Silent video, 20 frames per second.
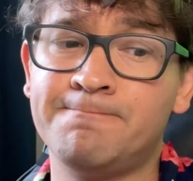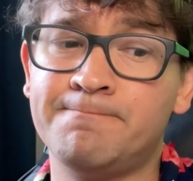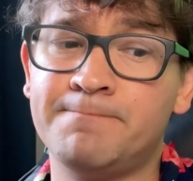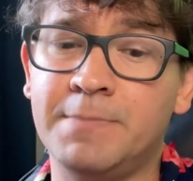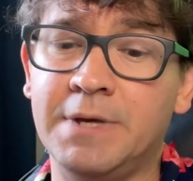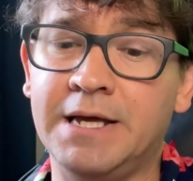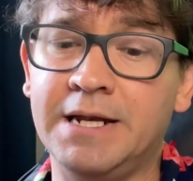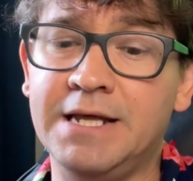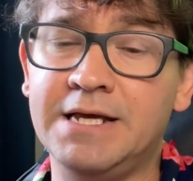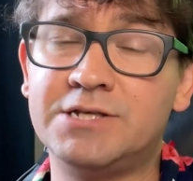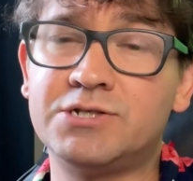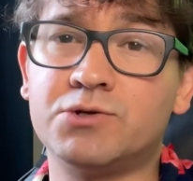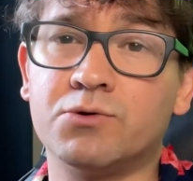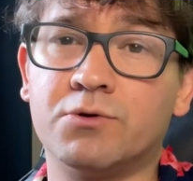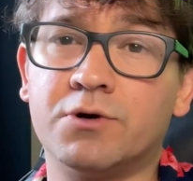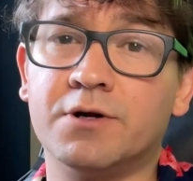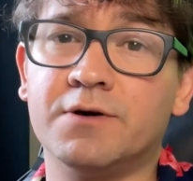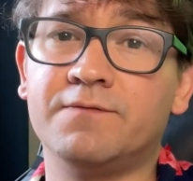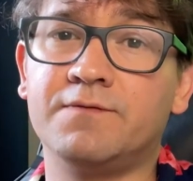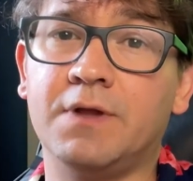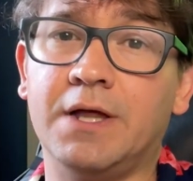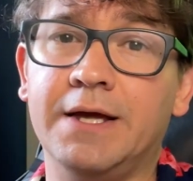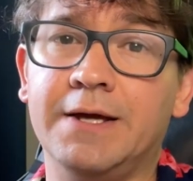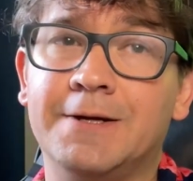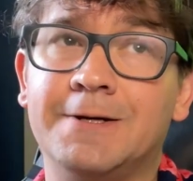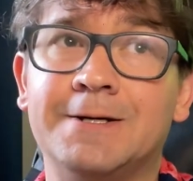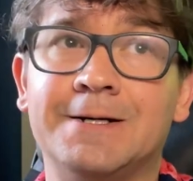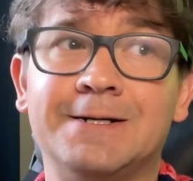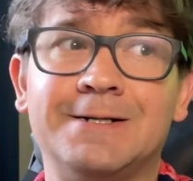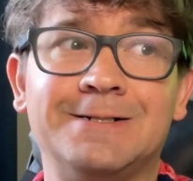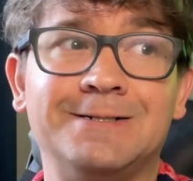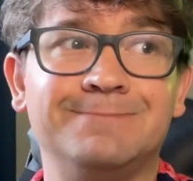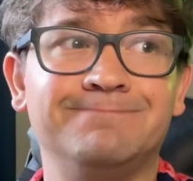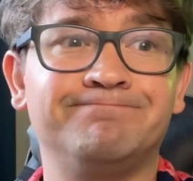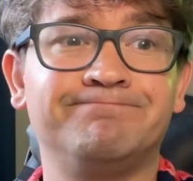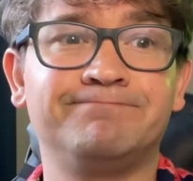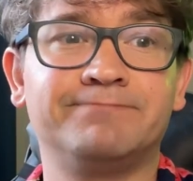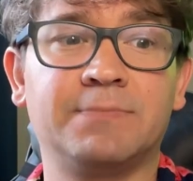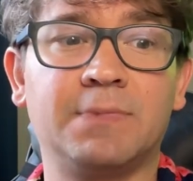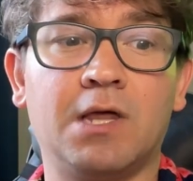any sort of
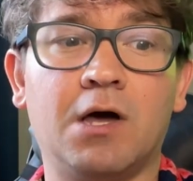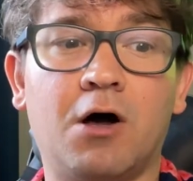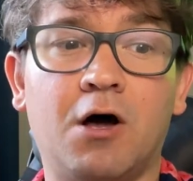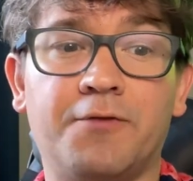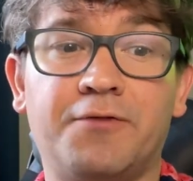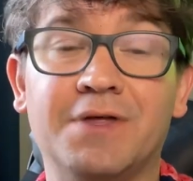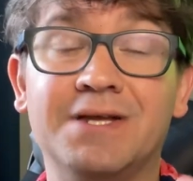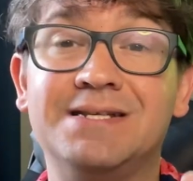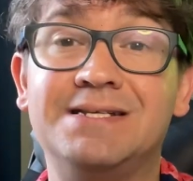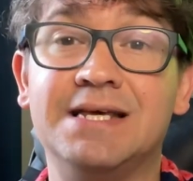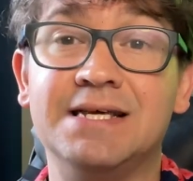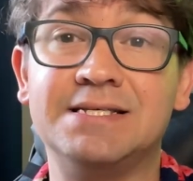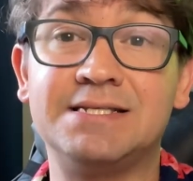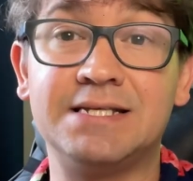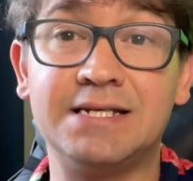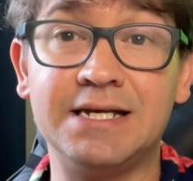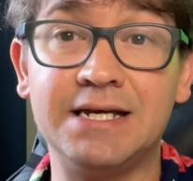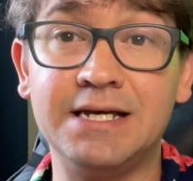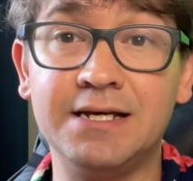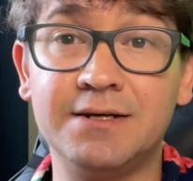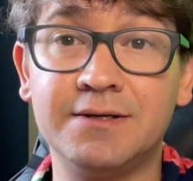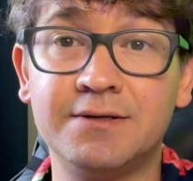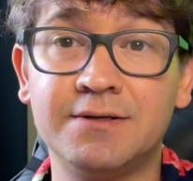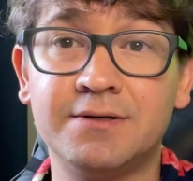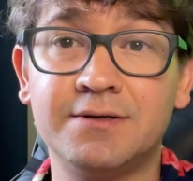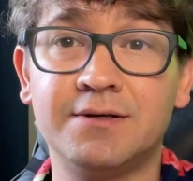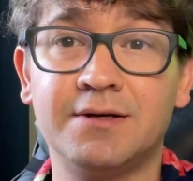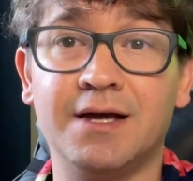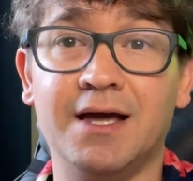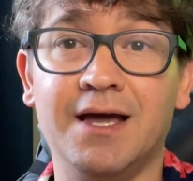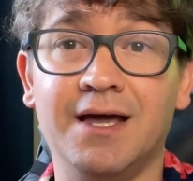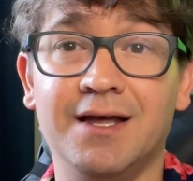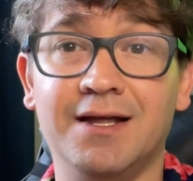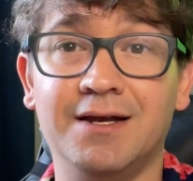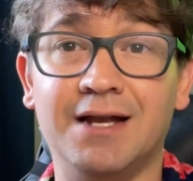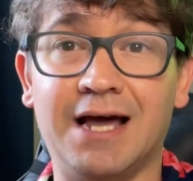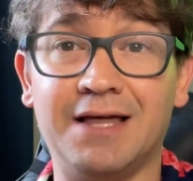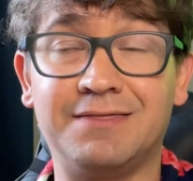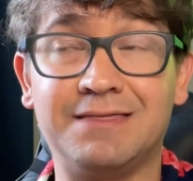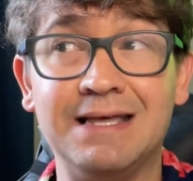authenticity,
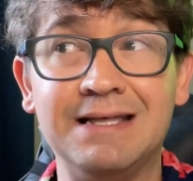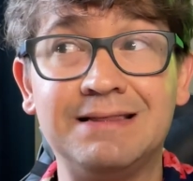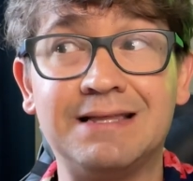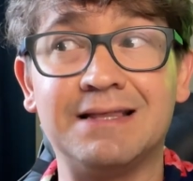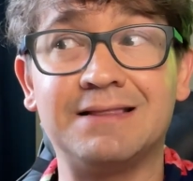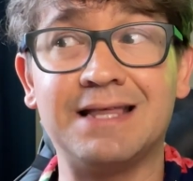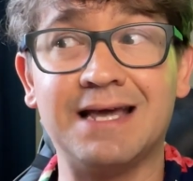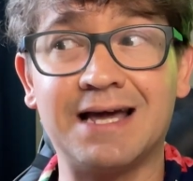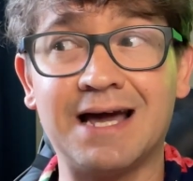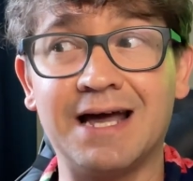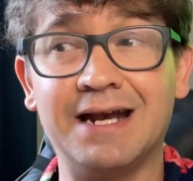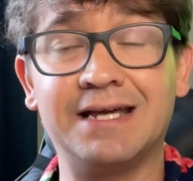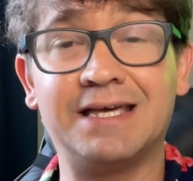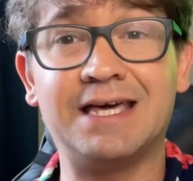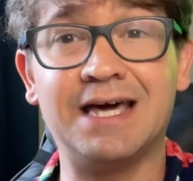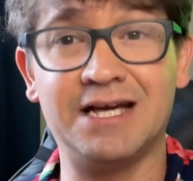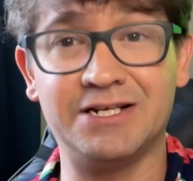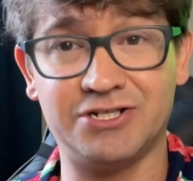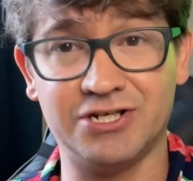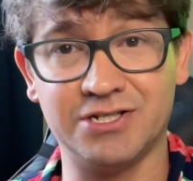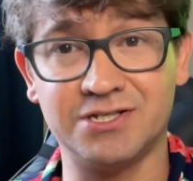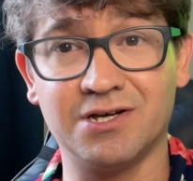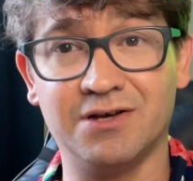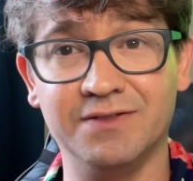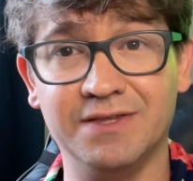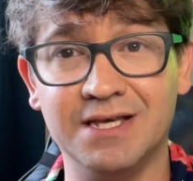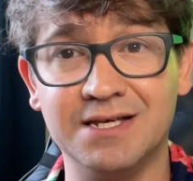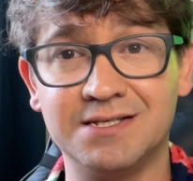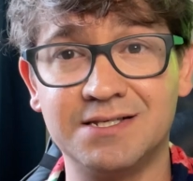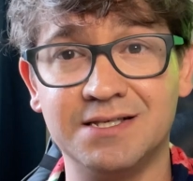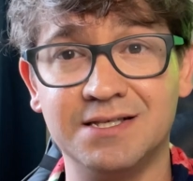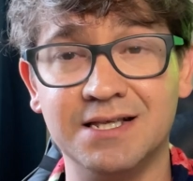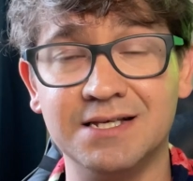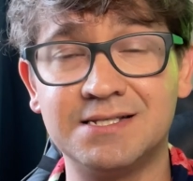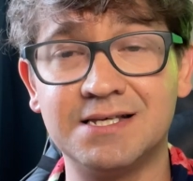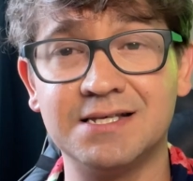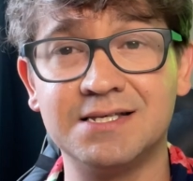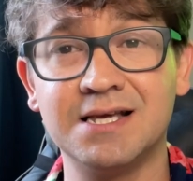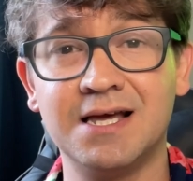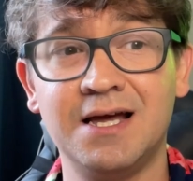and I think that they kind of catch us on this. And this
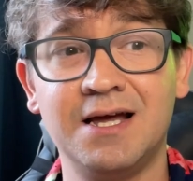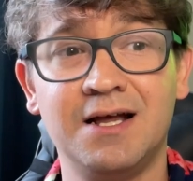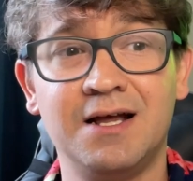is